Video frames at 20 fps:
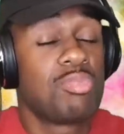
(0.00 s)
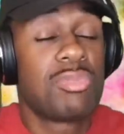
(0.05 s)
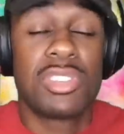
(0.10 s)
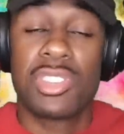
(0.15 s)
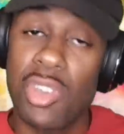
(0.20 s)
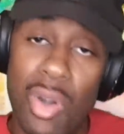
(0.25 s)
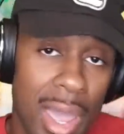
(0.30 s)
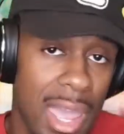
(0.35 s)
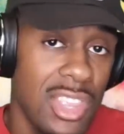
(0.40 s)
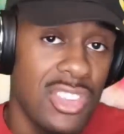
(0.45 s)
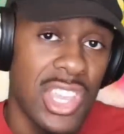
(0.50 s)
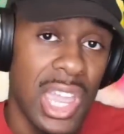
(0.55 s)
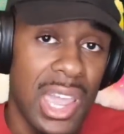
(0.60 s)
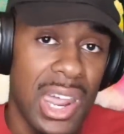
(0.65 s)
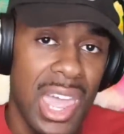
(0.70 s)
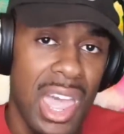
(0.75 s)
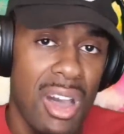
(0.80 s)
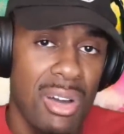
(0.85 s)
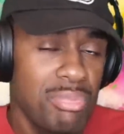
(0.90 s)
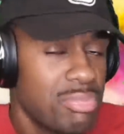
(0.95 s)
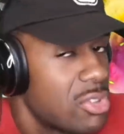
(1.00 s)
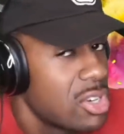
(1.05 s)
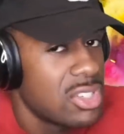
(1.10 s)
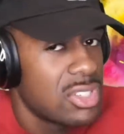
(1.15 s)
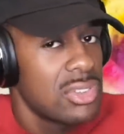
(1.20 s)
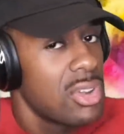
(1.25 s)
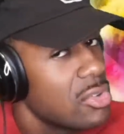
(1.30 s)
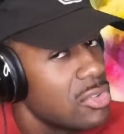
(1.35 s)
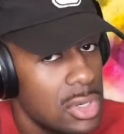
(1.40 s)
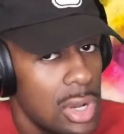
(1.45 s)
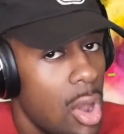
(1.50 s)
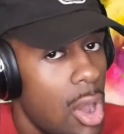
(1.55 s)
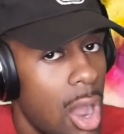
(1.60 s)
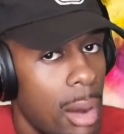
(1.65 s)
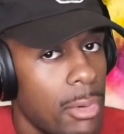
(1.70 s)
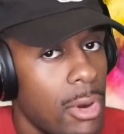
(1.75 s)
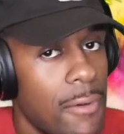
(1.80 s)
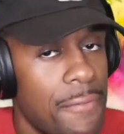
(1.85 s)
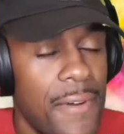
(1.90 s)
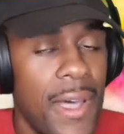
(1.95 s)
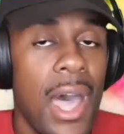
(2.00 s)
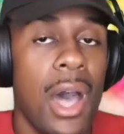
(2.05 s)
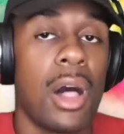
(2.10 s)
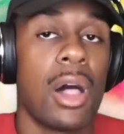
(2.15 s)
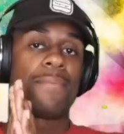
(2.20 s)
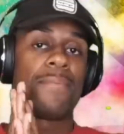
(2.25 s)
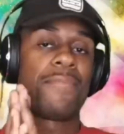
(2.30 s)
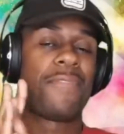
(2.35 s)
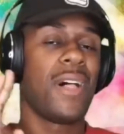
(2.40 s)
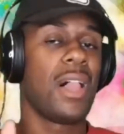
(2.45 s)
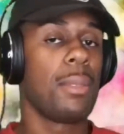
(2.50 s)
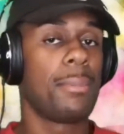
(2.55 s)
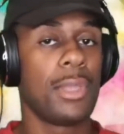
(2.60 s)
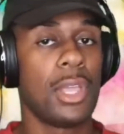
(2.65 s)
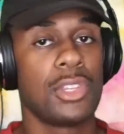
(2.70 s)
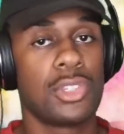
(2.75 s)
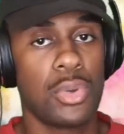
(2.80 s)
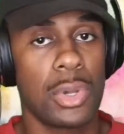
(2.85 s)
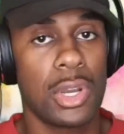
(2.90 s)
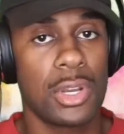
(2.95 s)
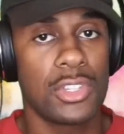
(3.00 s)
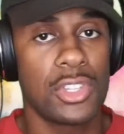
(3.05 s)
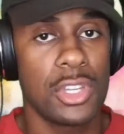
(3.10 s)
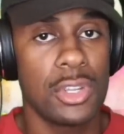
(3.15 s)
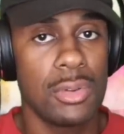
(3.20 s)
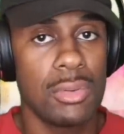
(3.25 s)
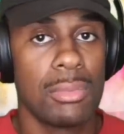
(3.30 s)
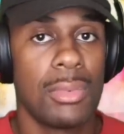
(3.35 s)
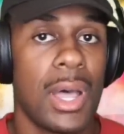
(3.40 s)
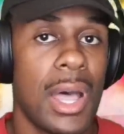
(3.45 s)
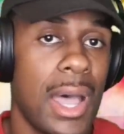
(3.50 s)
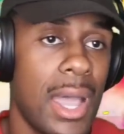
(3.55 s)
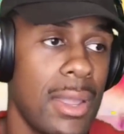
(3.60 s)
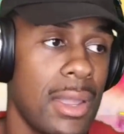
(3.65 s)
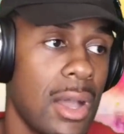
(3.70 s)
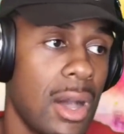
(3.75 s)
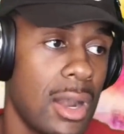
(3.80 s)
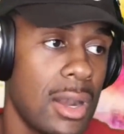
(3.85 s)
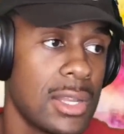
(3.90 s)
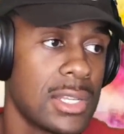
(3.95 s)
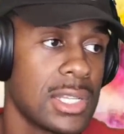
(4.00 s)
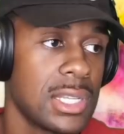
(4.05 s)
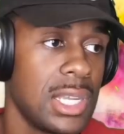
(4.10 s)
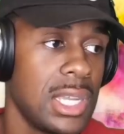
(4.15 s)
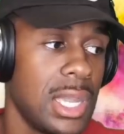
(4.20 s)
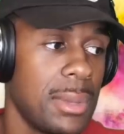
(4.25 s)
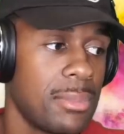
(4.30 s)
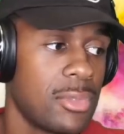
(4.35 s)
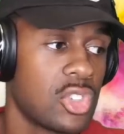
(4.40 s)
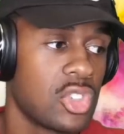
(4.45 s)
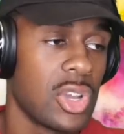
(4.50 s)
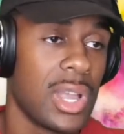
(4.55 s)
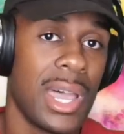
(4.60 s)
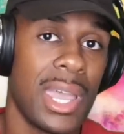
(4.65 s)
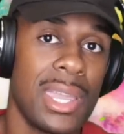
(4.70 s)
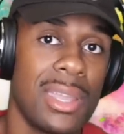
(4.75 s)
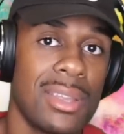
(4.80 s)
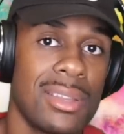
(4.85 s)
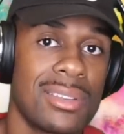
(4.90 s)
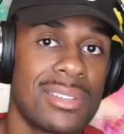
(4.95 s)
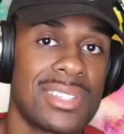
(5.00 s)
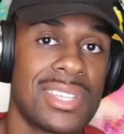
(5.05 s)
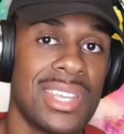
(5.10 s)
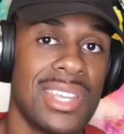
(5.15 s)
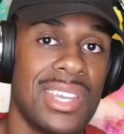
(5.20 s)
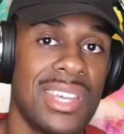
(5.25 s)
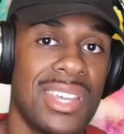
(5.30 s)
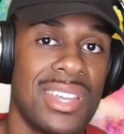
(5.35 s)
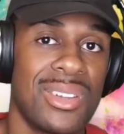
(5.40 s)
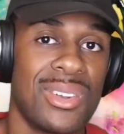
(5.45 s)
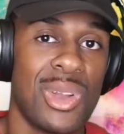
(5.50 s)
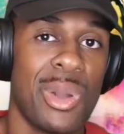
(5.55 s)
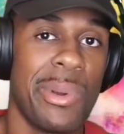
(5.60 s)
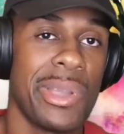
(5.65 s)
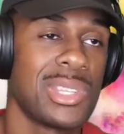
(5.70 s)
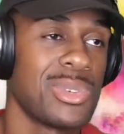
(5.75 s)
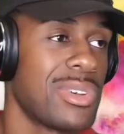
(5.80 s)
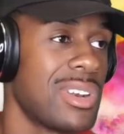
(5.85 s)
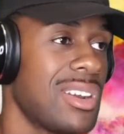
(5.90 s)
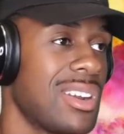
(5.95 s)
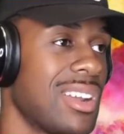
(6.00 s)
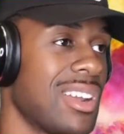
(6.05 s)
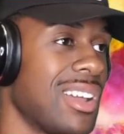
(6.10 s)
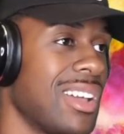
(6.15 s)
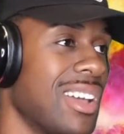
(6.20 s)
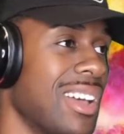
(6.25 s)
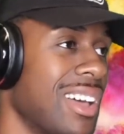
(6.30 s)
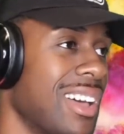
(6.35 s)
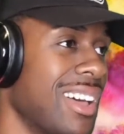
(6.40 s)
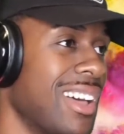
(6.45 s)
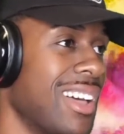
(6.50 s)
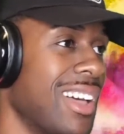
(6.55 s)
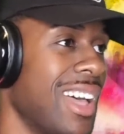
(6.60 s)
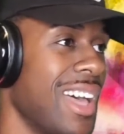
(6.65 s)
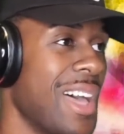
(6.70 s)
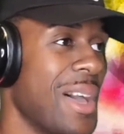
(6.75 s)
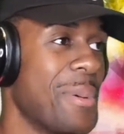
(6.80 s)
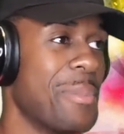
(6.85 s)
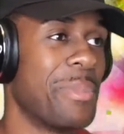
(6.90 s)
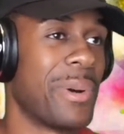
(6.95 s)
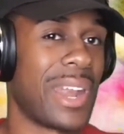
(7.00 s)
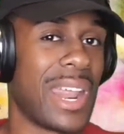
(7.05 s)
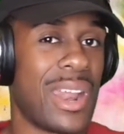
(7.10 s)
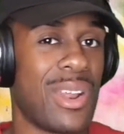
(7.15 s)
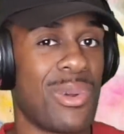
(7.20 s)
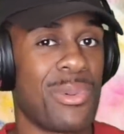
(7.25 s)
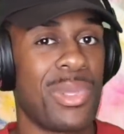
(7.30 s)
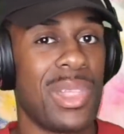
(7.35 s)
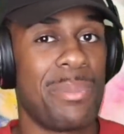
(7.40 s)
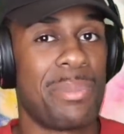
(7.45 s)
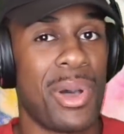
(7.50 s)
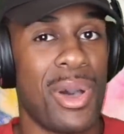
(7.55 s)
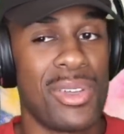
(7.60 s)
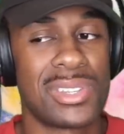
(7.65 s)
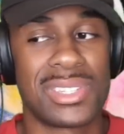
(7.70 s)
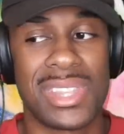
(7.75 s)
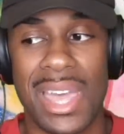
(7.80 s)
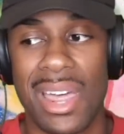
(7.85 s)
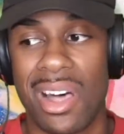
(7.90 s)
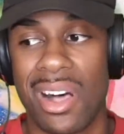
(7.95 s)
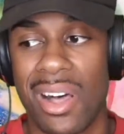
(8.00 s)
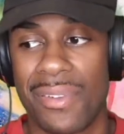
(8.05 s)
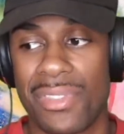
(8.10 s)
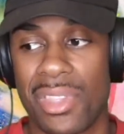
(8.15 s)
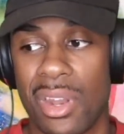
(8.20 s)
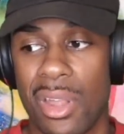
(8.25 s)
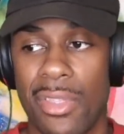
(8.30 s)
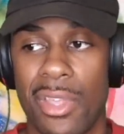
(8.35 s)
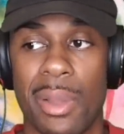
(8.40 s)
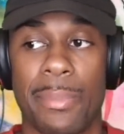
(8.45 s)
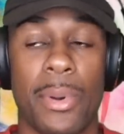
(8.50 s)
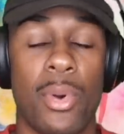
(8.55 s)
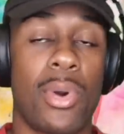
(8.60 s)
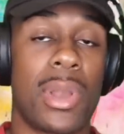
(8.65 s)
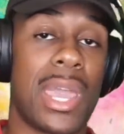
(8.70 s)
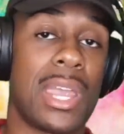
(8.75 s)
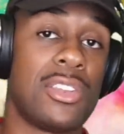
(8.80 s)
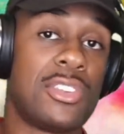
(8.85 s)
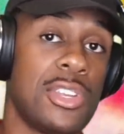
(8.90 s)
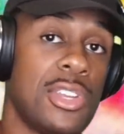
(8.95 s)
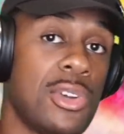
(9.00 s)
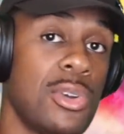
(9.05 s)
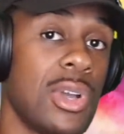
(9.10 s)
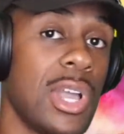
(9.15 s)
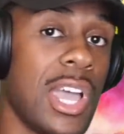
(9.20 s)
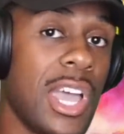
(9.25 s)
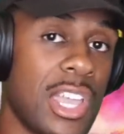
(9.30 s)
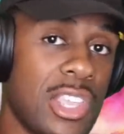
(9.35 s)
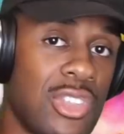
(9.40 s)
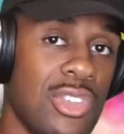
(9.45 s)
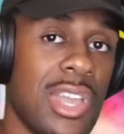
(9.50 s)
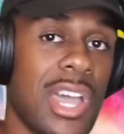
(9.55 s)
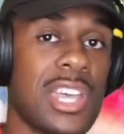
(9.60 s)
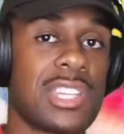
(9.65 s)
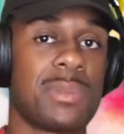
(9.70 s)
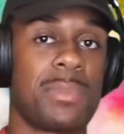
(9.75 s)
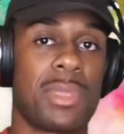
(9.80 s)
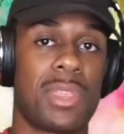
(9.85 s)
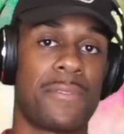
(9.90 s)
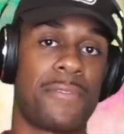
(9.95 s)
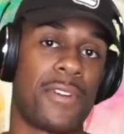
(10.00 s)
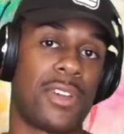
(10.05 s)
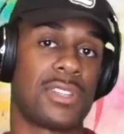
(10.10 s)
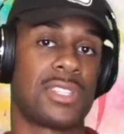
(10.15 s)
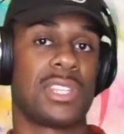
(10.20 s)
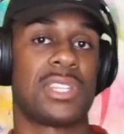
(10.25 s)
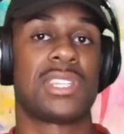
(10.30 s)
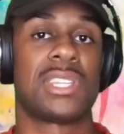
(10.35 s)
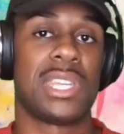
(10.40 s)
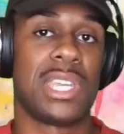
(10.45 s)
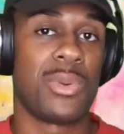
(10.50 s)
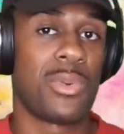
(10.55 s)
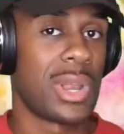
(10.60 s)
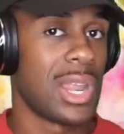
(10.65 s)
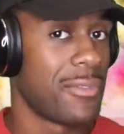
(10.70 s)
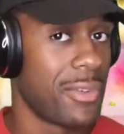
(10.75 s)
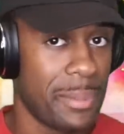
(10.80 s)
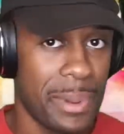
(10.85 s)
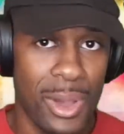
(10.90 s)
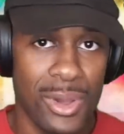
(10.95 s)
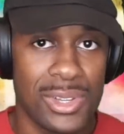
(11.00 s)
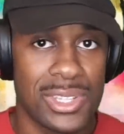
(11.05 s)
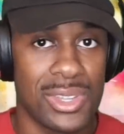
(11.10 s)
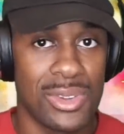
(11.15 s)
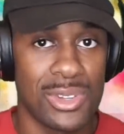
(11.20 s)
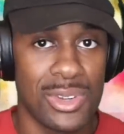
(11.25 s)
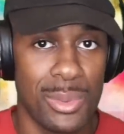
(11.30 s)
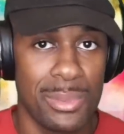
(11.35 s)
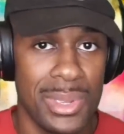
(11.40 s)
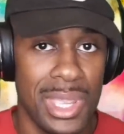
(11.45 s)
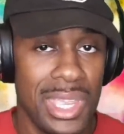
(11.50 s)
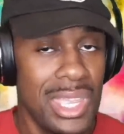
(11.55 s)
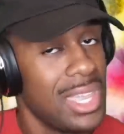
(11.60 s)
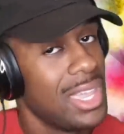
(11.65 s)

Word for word: just go ahead and check it out. There's no harm, no foul. Follow me on Twitter too. I honestly am trying to grow my Twitter, but I don't really post that often on there. But when I do, you guys will be the first to see whatever post those will be.